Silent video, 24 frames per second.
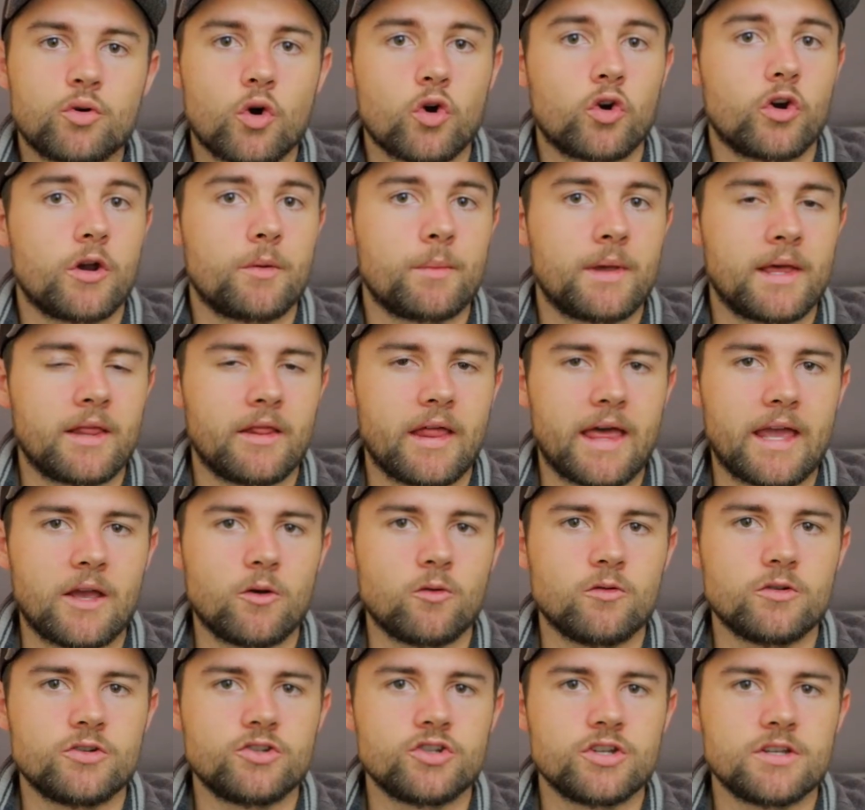programming
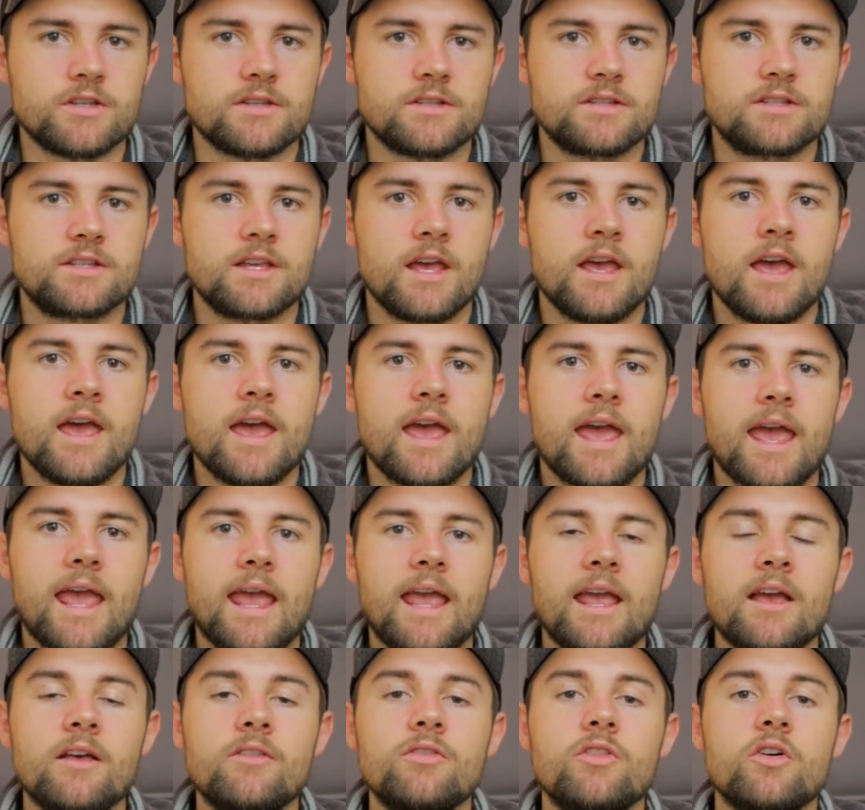languages,
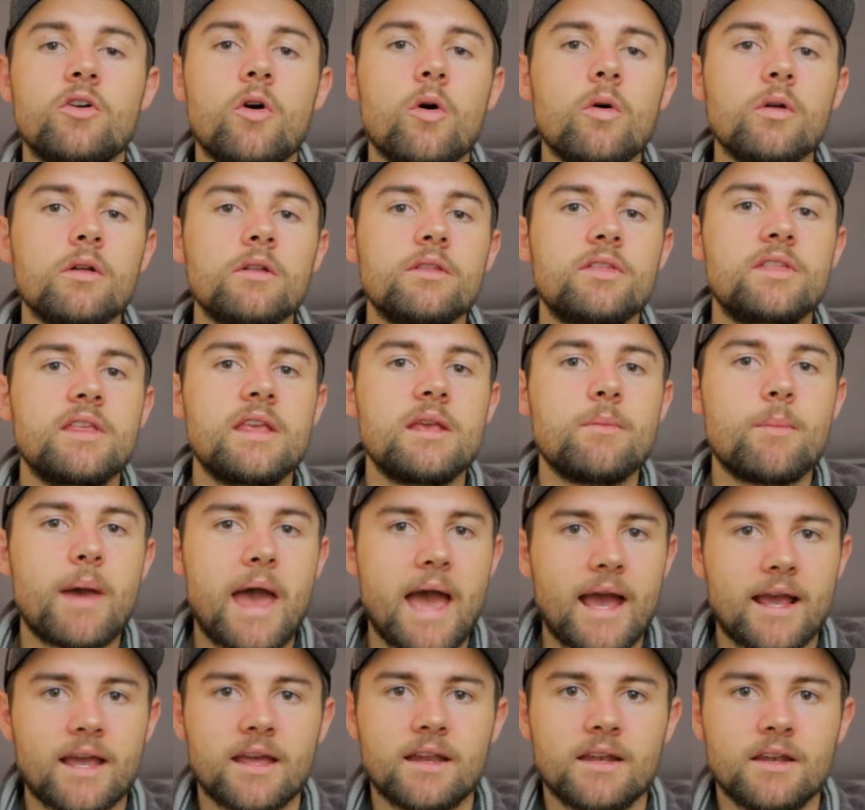and the goal of the
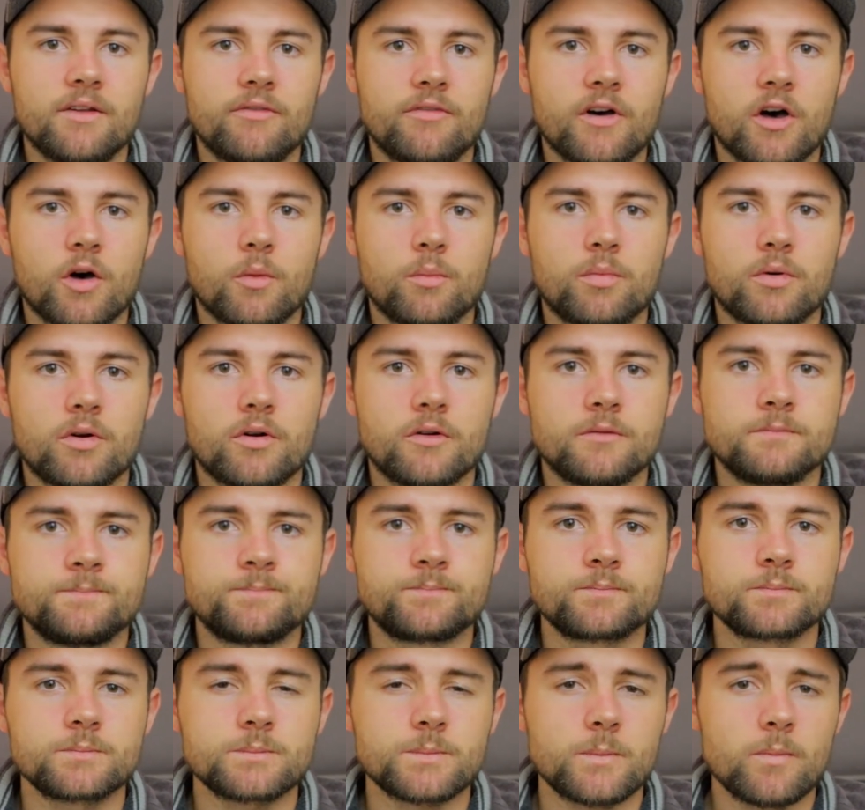back-end developer
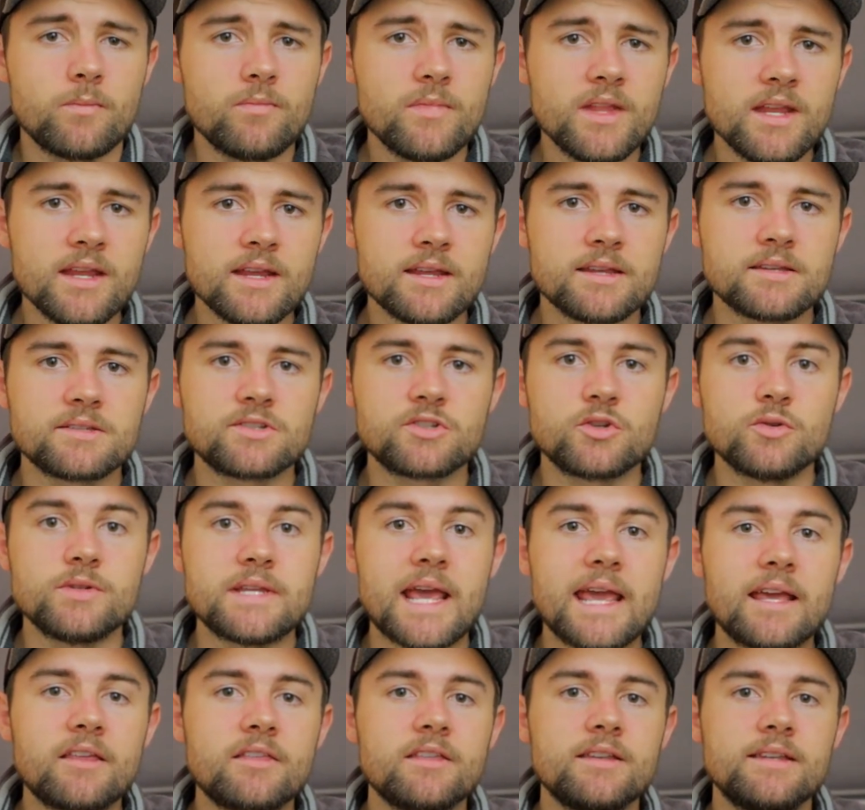is to
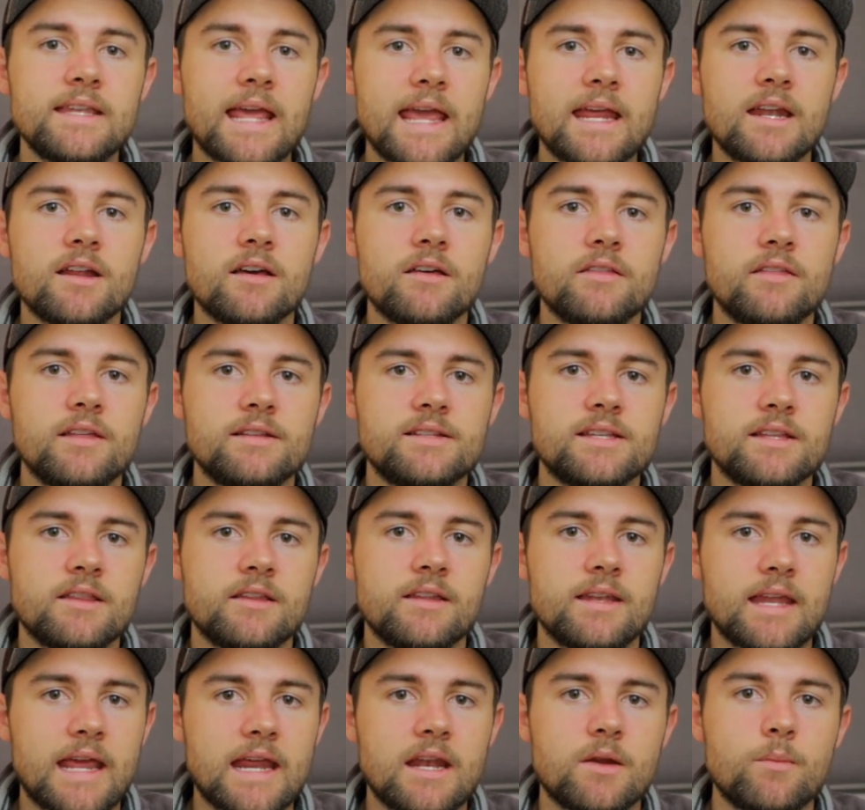take the data that's in
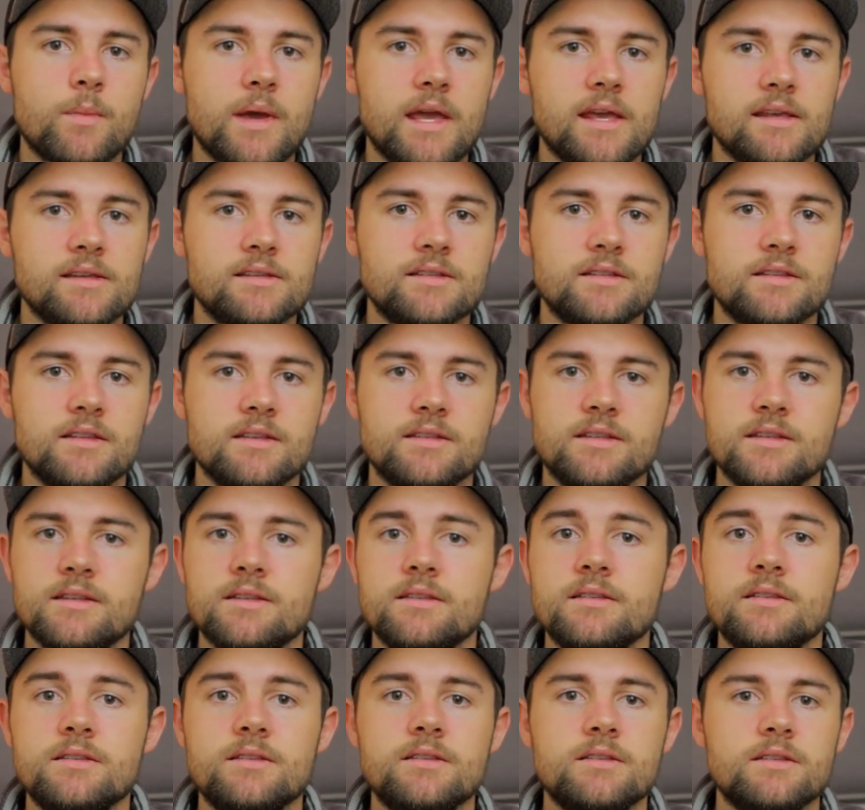the database. This
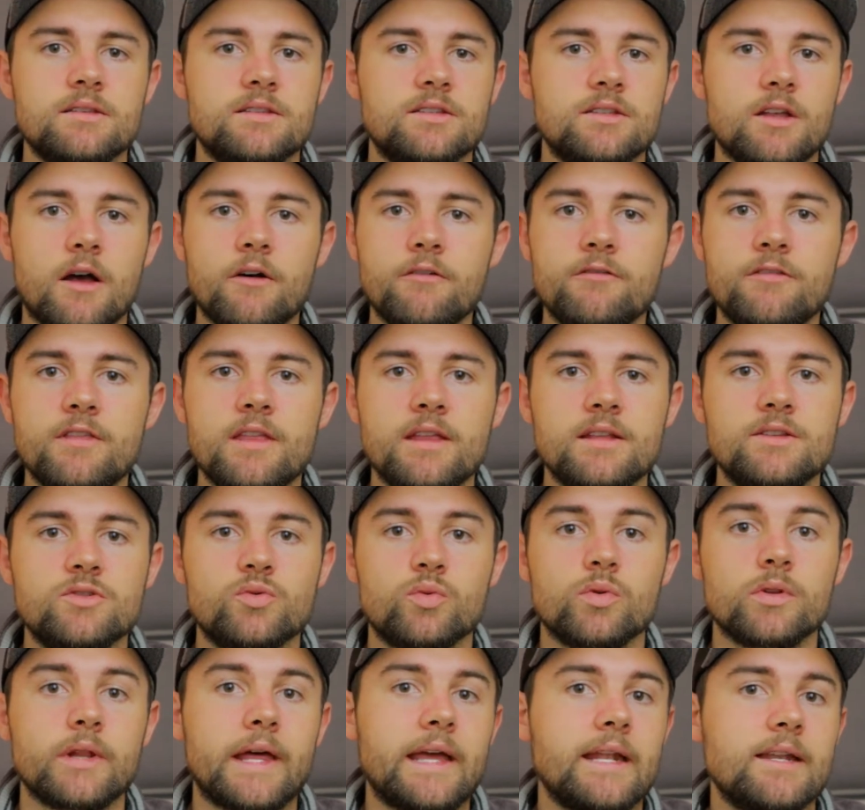is stuff that's
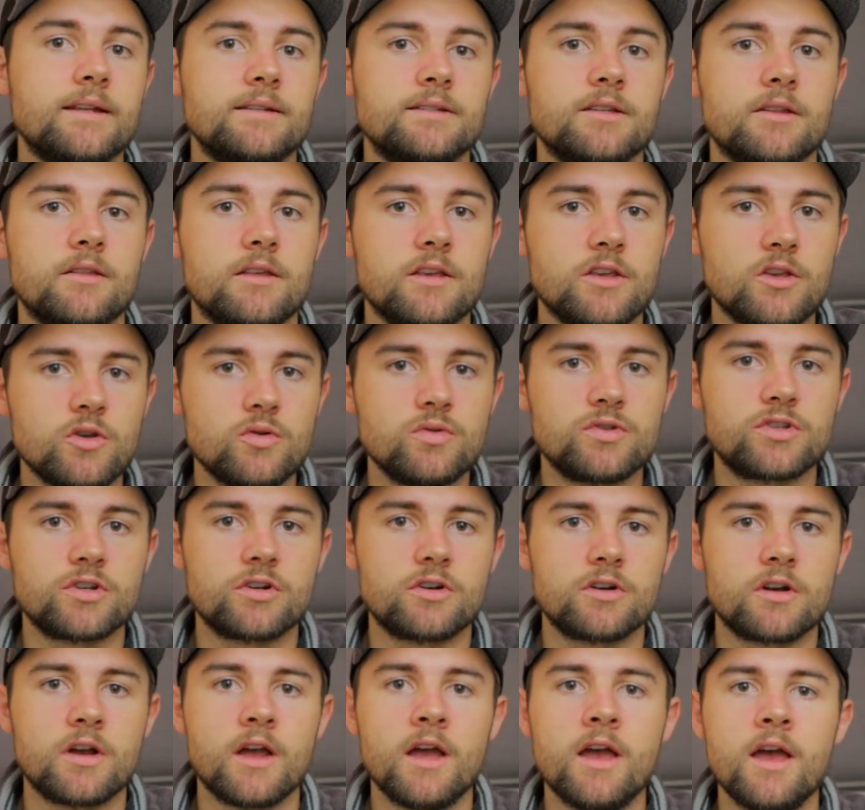related to the
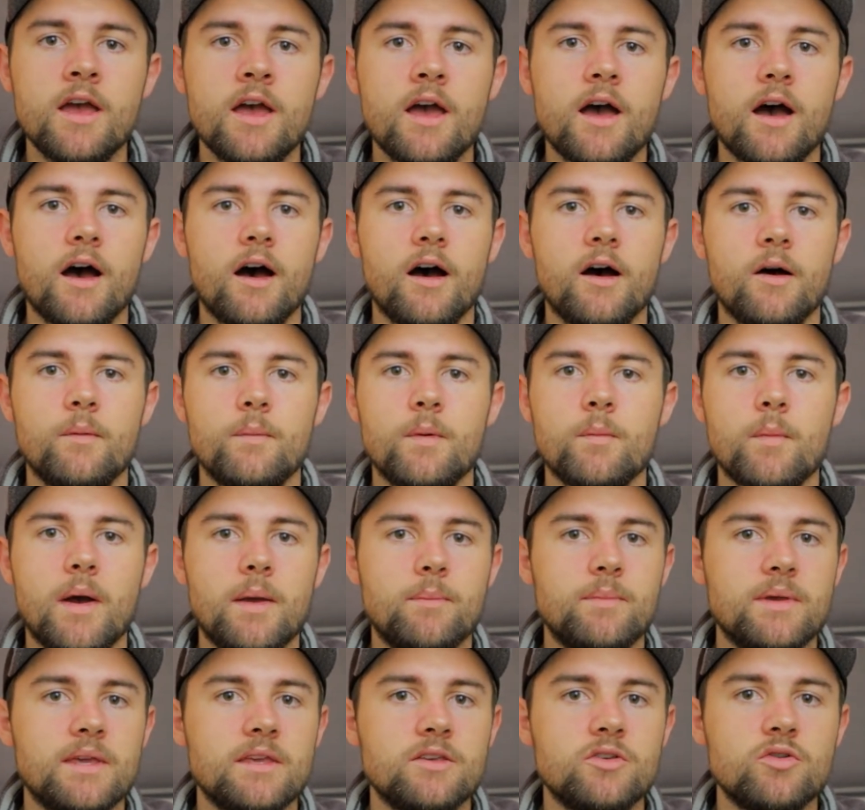user. It
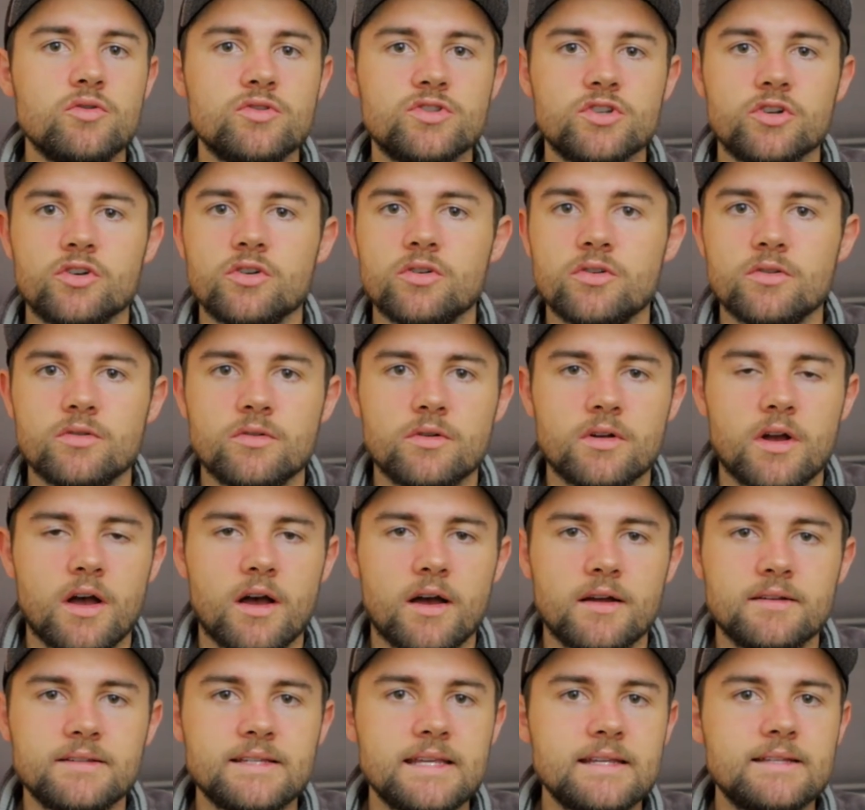might be
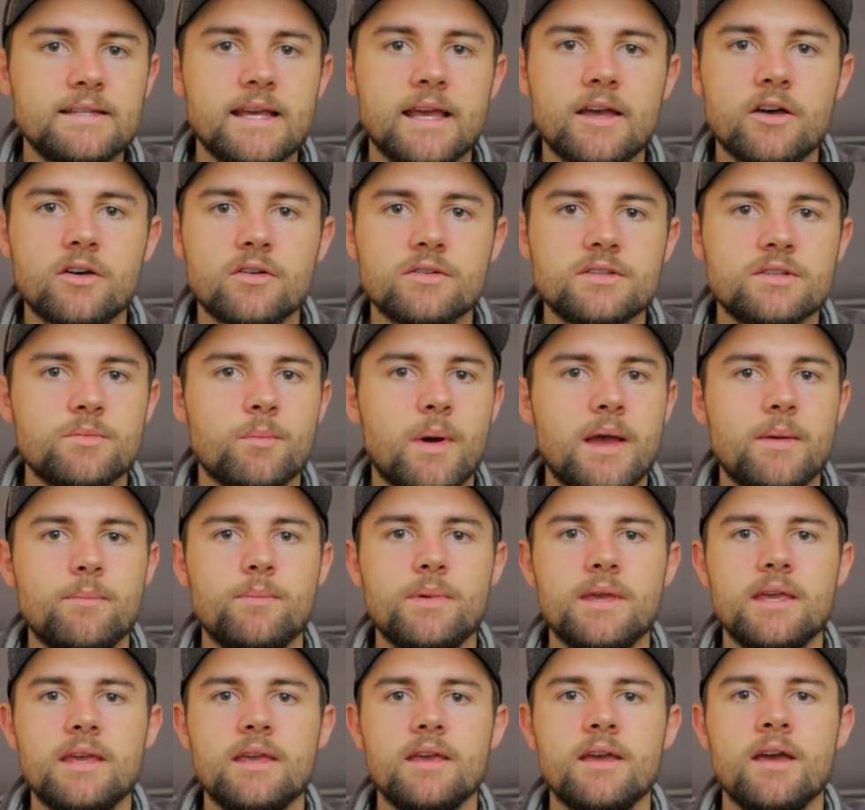user details, it might
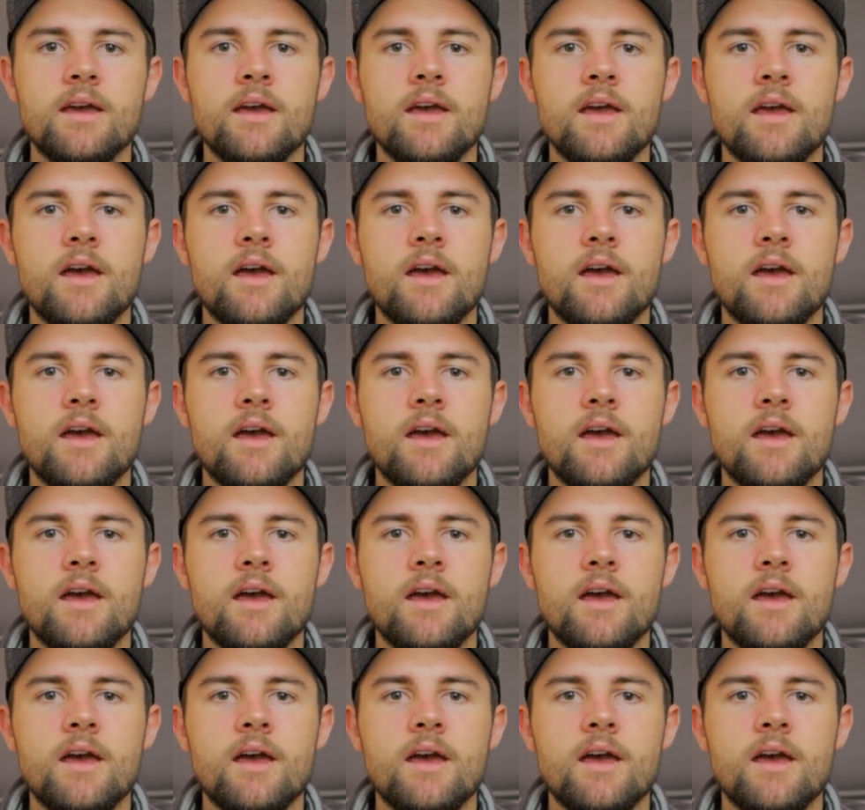be